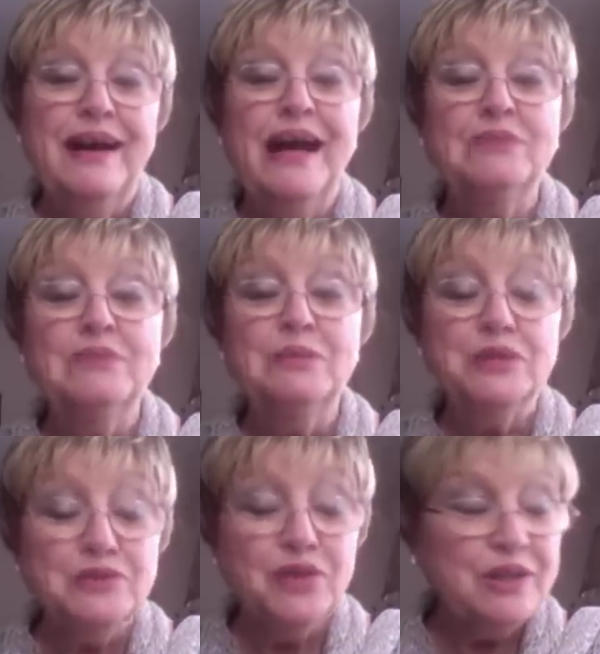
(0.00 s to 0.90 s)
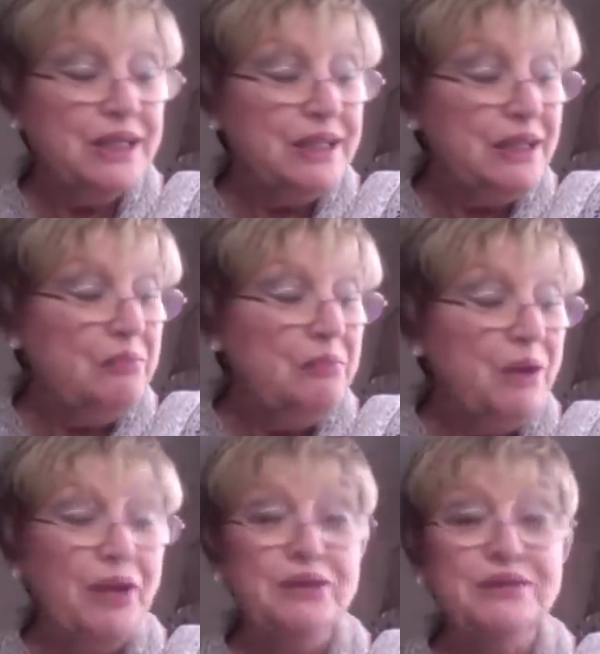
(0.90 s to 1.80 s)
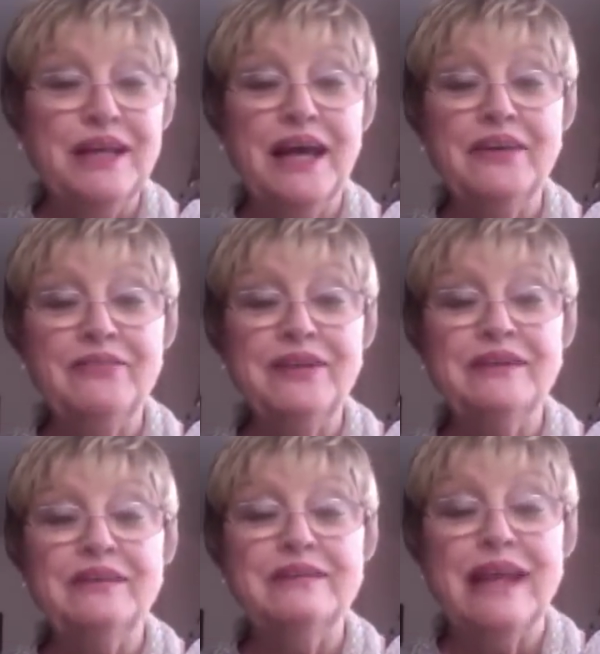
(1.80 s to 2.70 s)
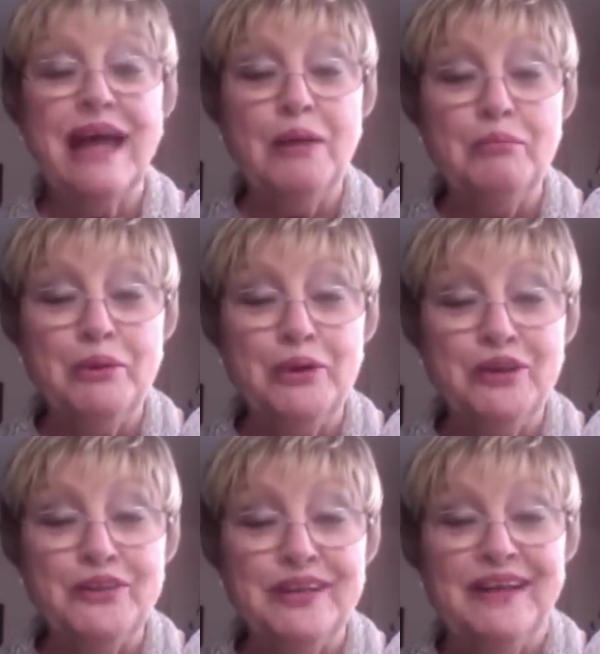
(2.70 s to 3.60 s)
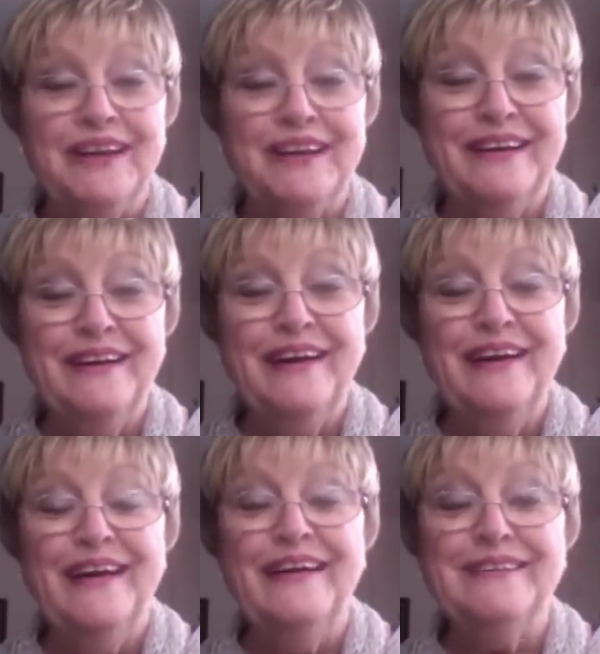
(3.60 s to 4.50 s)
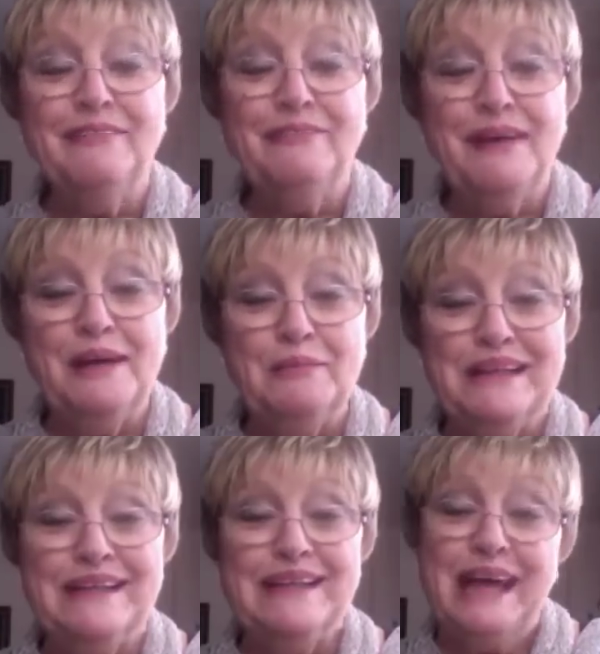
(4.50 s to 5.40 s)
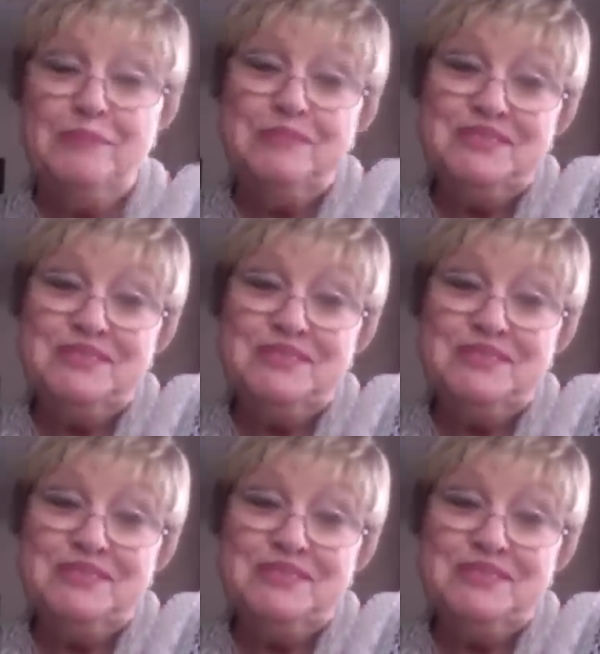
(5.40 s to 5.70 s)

and we were talking about having Lambert as a family name.